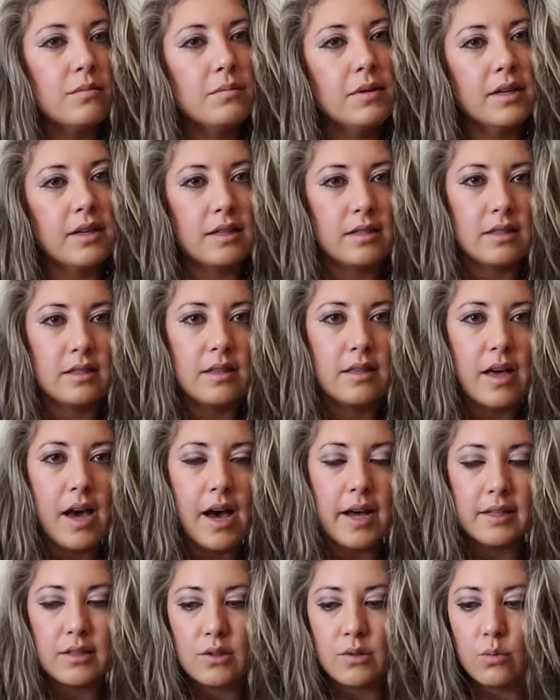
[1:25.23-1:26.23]
because
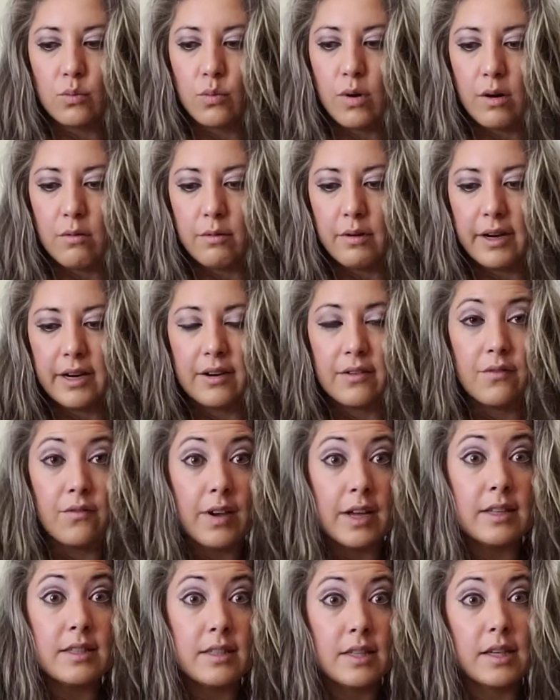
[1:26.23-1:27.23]
that's what we're
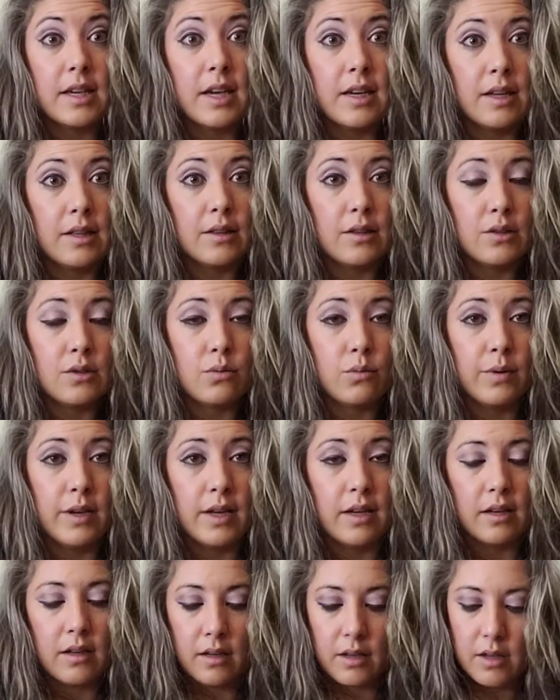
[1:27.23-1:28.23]
investigating this
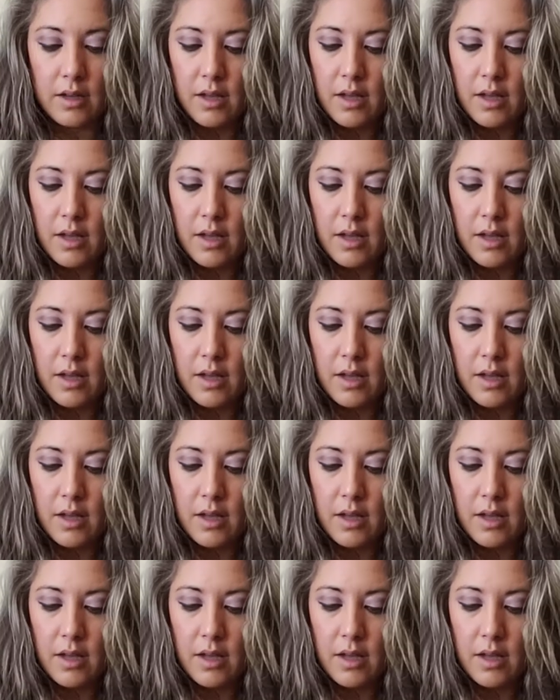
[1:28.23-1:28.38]
week.